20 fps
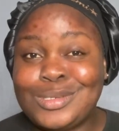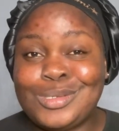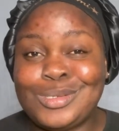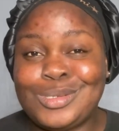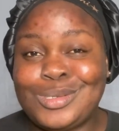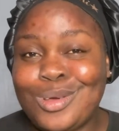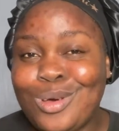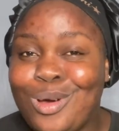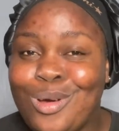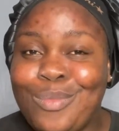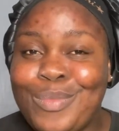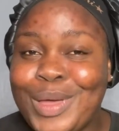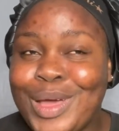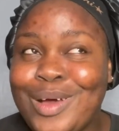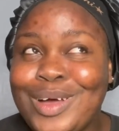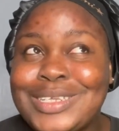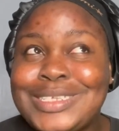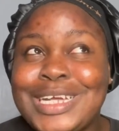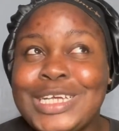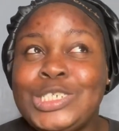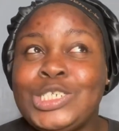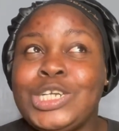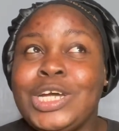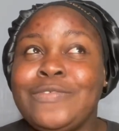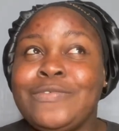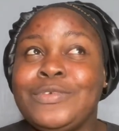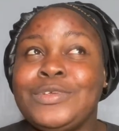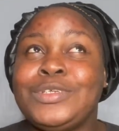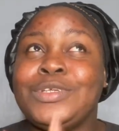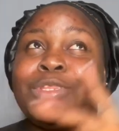So, because I
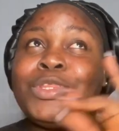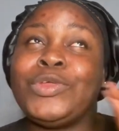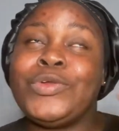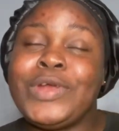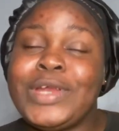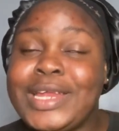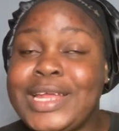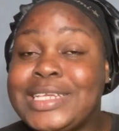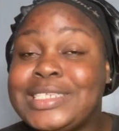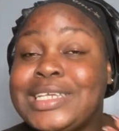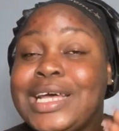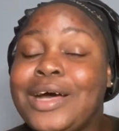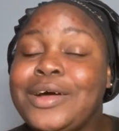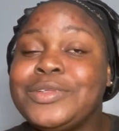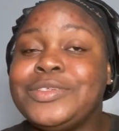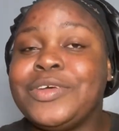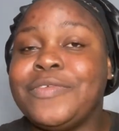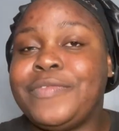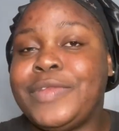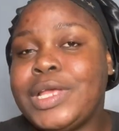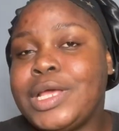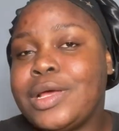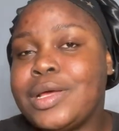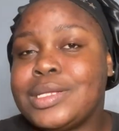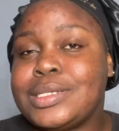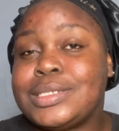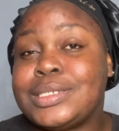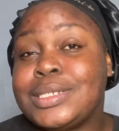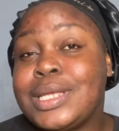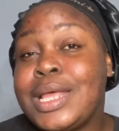traveled three days out of
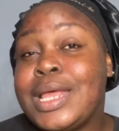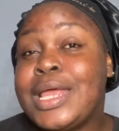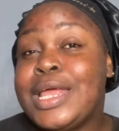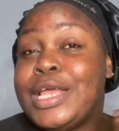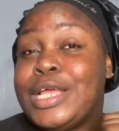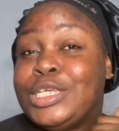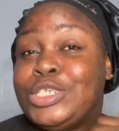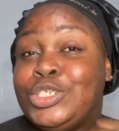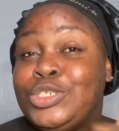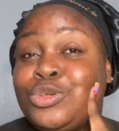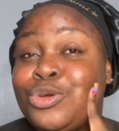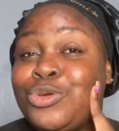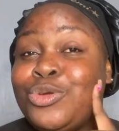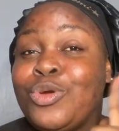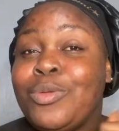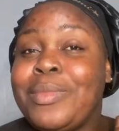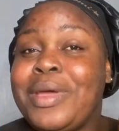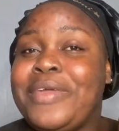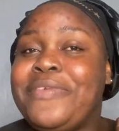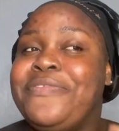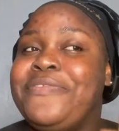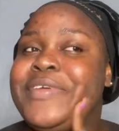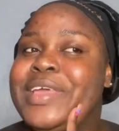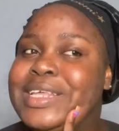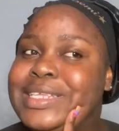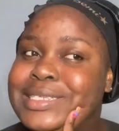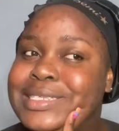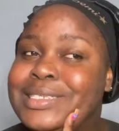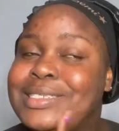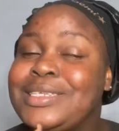Lagos, it showed on my
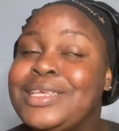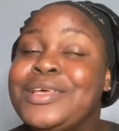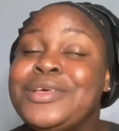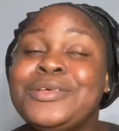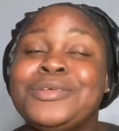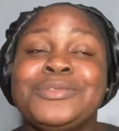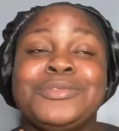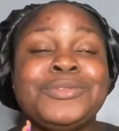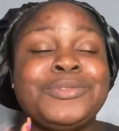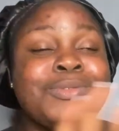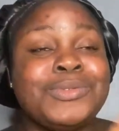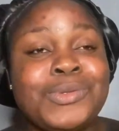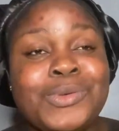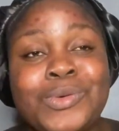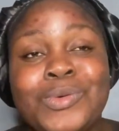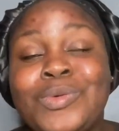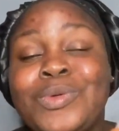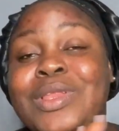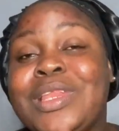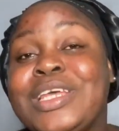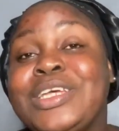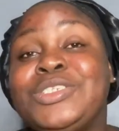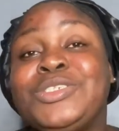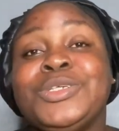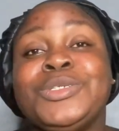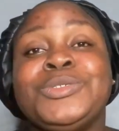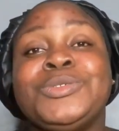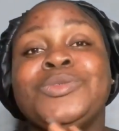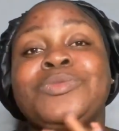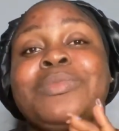face. So, let's
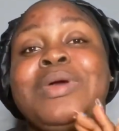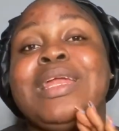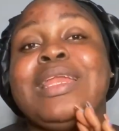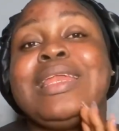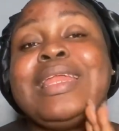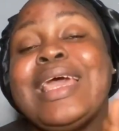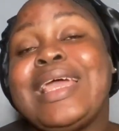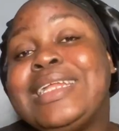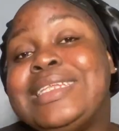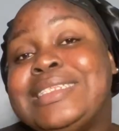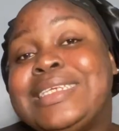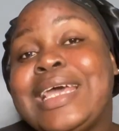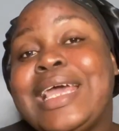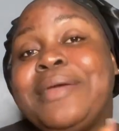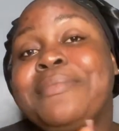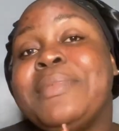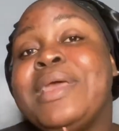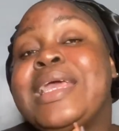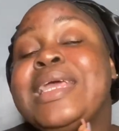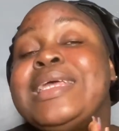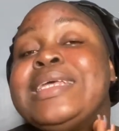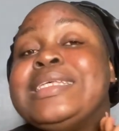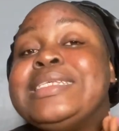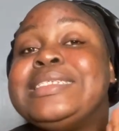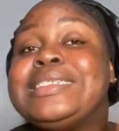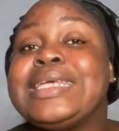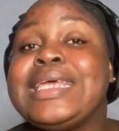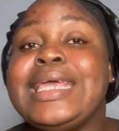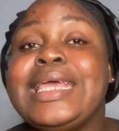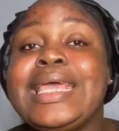just do my nighttime
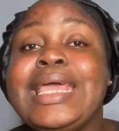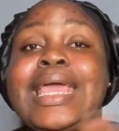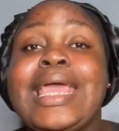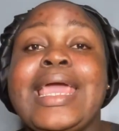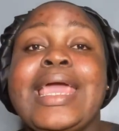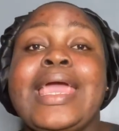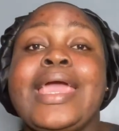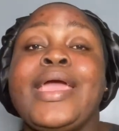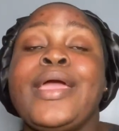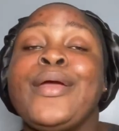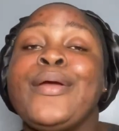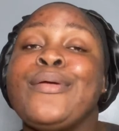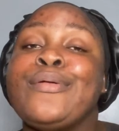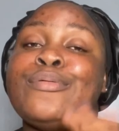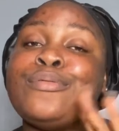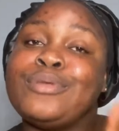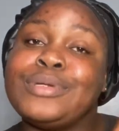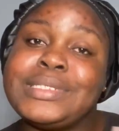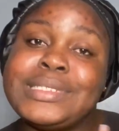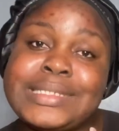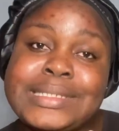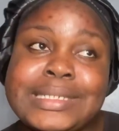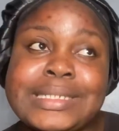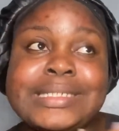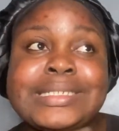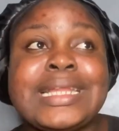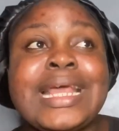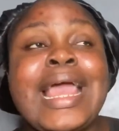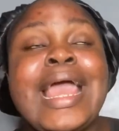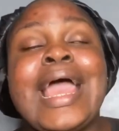skincare
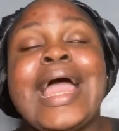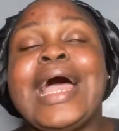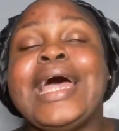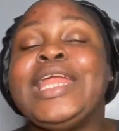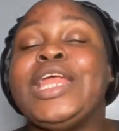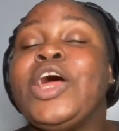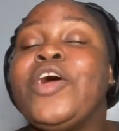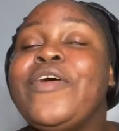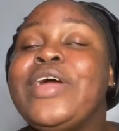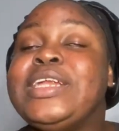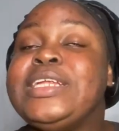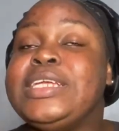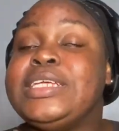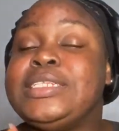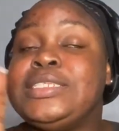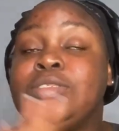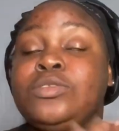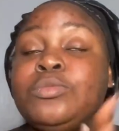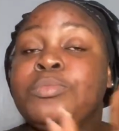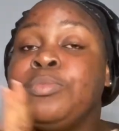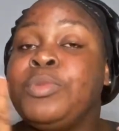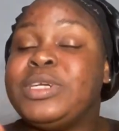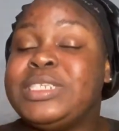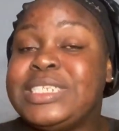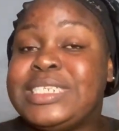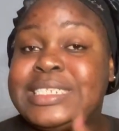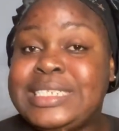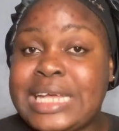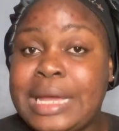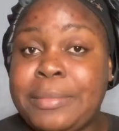routine. And I already, but
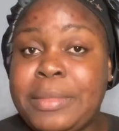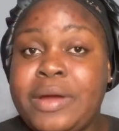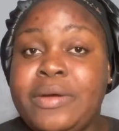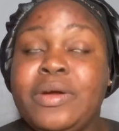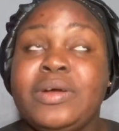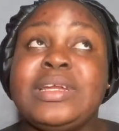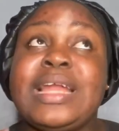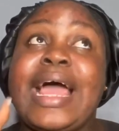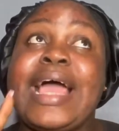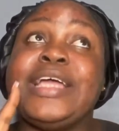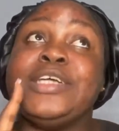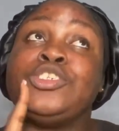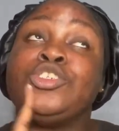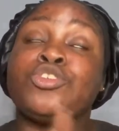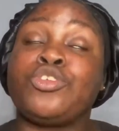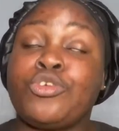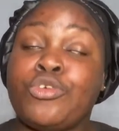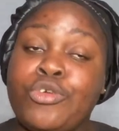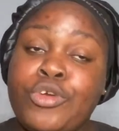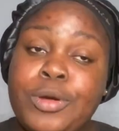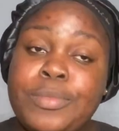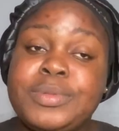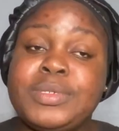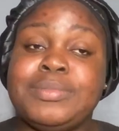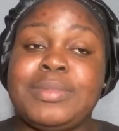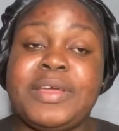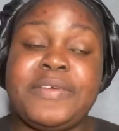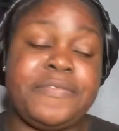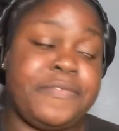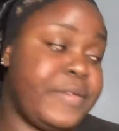this time around, I scrubbed
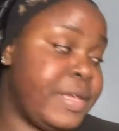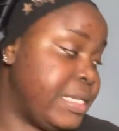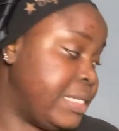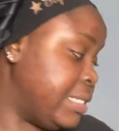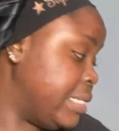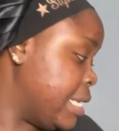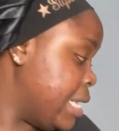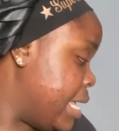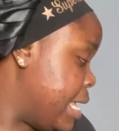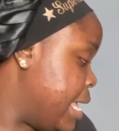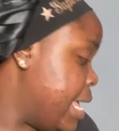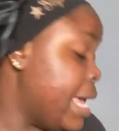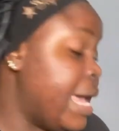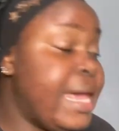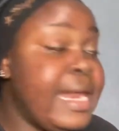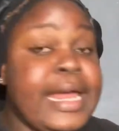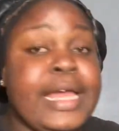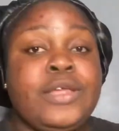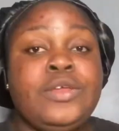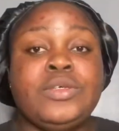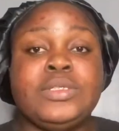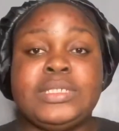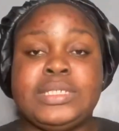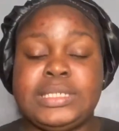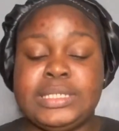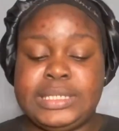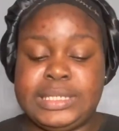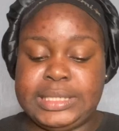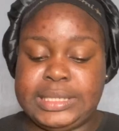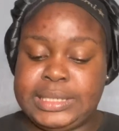my face. And I
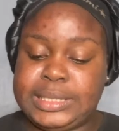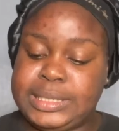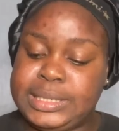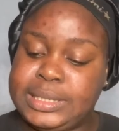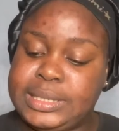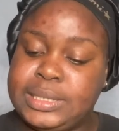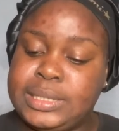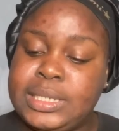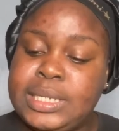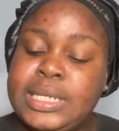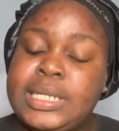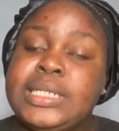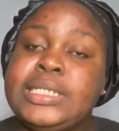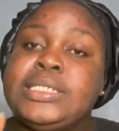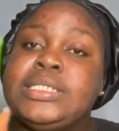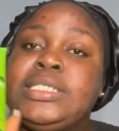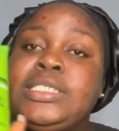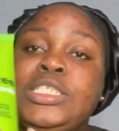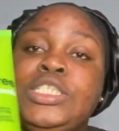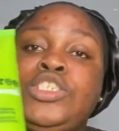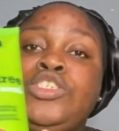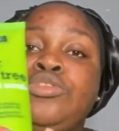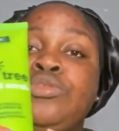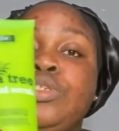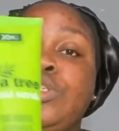used this tea tree